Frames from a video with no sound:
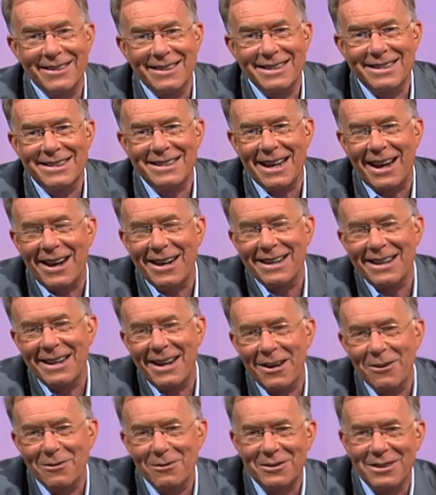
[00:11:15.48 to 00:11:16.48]
this. I,
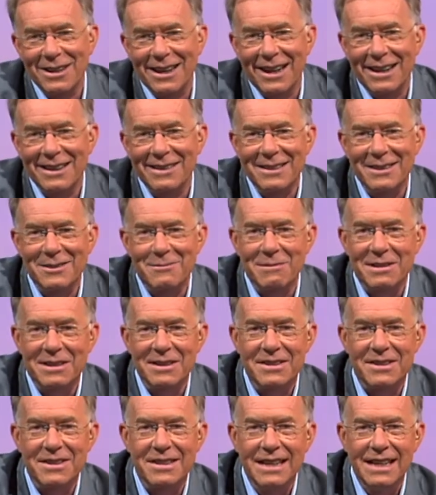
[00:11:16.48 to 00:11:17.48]
I also like this
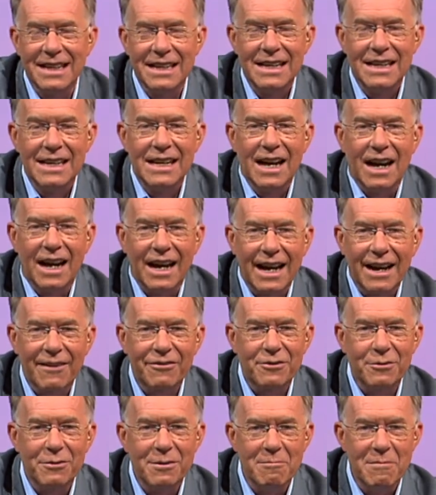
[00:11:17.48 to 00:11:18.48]
because I have
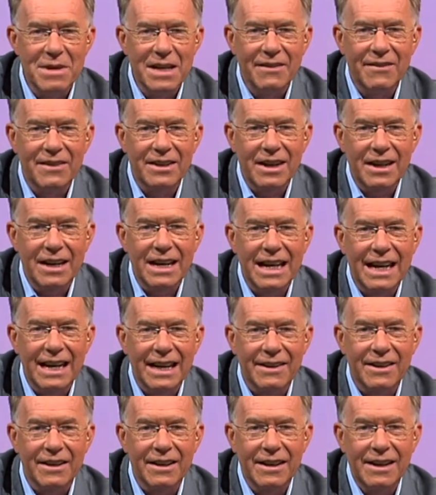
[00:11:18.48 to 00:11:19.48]
to admit that I
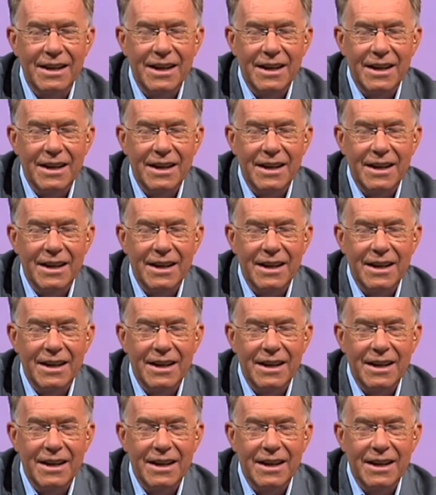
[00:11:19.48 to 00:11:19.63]
had a,